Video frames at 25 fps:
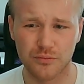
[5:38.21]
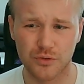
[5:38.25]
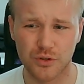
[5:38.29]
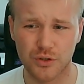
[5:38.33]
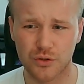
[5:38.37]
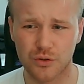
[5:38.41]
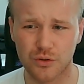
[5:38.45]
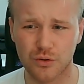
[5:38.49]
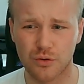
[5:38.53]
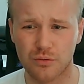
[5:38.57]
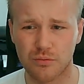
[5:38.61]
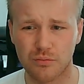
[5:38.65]
You
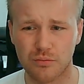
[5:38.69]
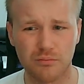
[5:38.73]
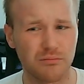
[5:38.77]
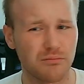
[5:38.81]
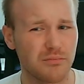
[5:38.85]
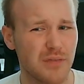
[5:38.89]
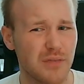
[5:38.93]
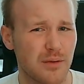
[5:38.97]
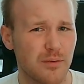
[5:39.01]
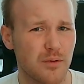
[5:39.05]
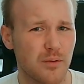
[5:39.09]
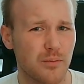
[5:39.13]
could
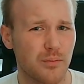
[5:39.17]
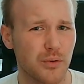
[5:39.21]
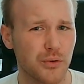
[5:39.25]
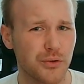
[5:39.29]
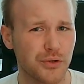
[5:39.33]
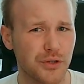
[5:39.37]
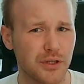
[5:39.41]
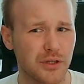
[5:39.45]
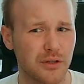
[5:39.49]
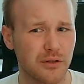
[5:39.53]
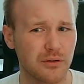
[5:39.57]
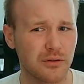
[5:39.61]
maybe
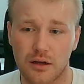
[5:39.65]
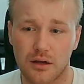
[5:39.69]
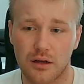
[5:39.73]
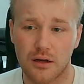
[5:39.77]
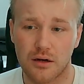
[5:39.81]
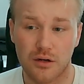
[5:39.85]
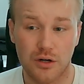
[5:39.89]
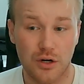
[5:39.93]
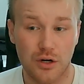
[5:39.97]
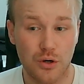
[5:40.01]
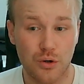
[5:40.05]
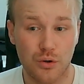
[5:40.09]
put in
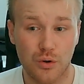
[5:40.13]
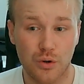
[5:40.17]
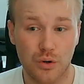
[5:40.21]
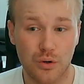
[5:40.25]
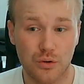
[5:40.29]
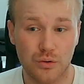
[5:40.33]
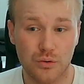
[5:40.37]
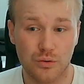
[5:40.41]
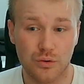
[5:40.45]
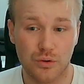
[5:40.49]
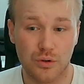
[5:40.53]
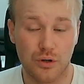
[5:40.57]

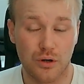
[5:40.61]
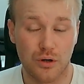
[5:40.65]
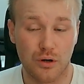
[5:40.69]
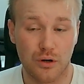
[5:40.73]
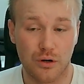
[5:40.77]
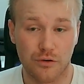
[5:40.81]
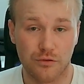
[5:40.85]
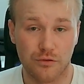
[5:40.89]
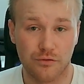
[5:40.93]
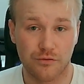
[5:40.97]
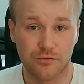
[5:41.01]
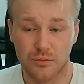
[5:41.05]
logo
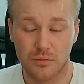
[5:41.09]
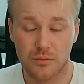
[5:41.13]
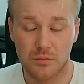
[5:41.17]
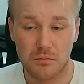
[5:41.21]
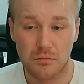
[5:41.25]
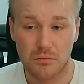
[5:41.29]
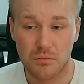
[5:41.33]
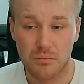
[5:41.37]
of